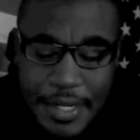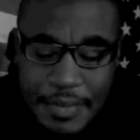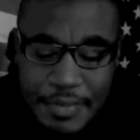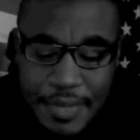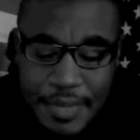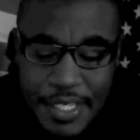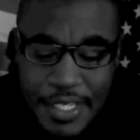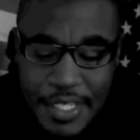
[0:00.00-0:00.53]

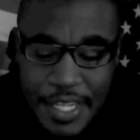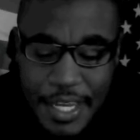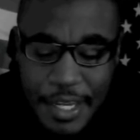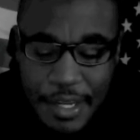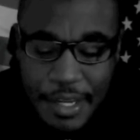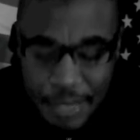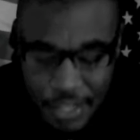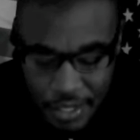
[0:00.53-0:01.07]
But today
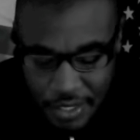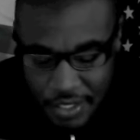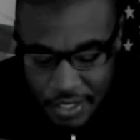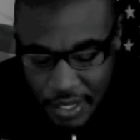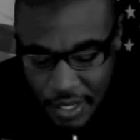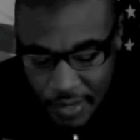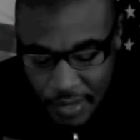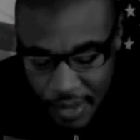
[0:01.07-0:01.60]
I'm just going to
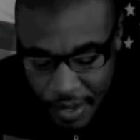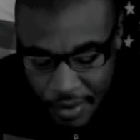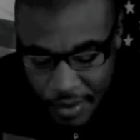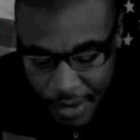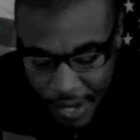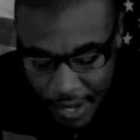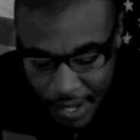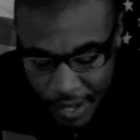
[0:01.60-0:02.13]
talk
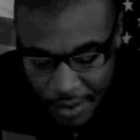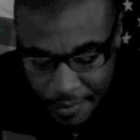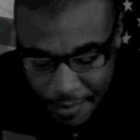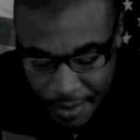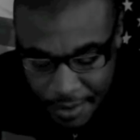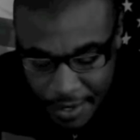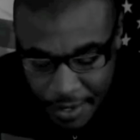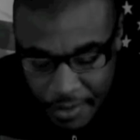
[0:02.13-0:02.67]
about
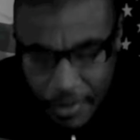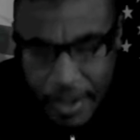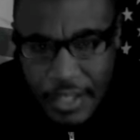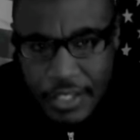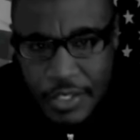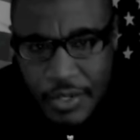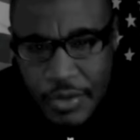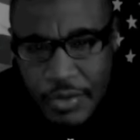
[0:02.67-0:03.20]
one of the
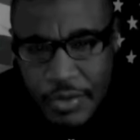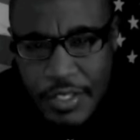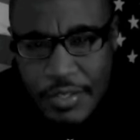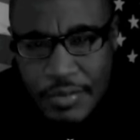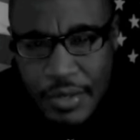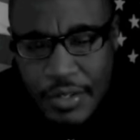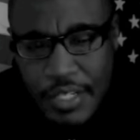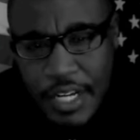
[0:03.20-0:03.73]
greatest tools
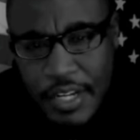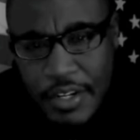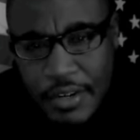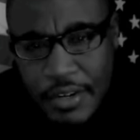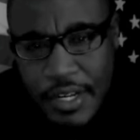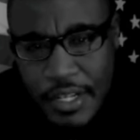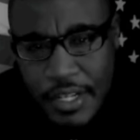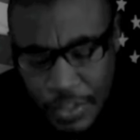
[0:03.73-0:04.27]
and most
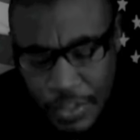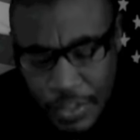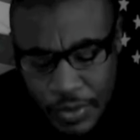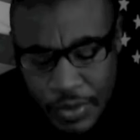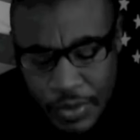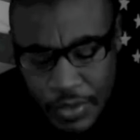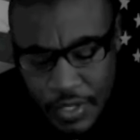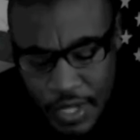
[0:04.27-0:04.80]
underrated
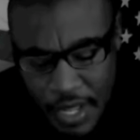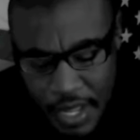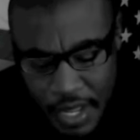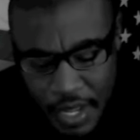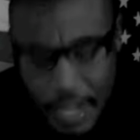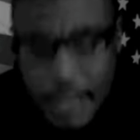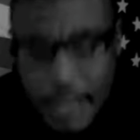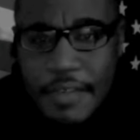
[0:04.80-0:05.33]
tools
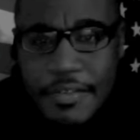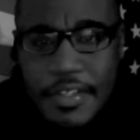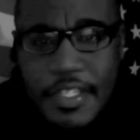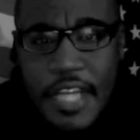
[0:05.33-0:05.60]
that